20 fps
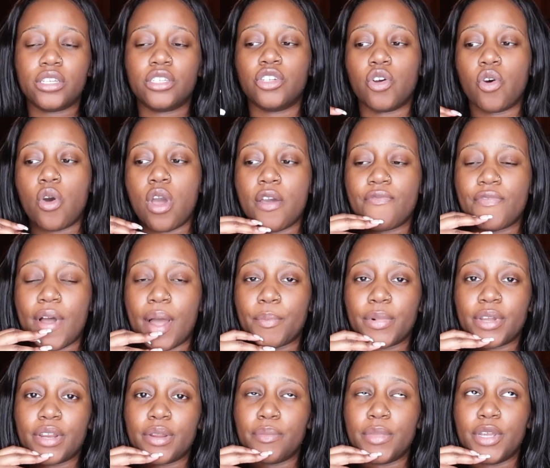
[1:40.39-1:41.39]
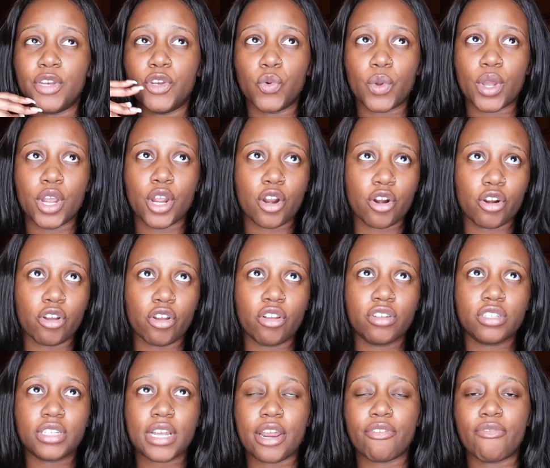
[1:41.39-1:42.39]
So if I'm gonna be doing
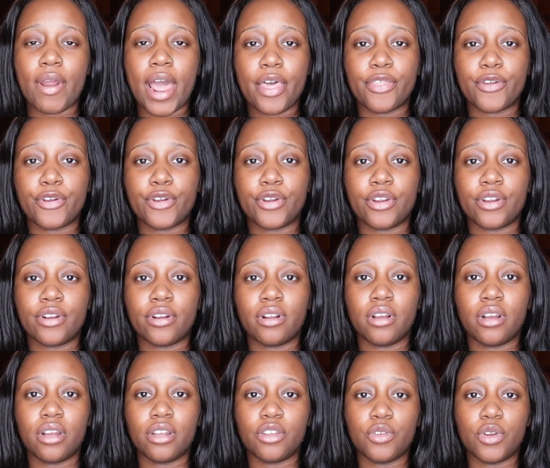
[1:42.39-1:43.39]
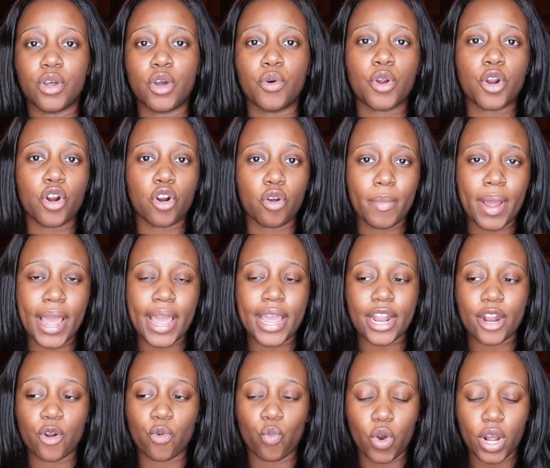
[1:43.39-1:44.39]
curls, I'd rather, you know, curl my
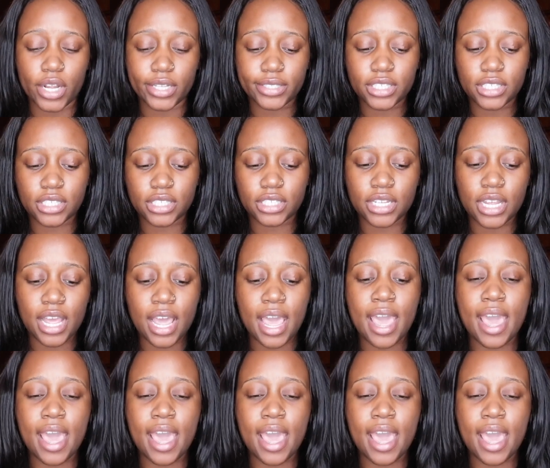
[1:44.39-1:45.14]
hair once